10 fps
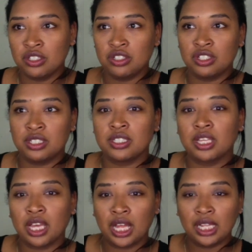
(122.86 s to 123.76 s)
to just
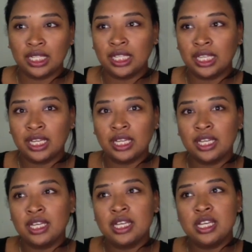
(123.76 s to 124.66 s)
clear,
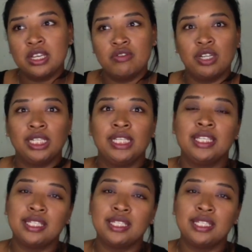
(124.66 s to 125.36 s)
release,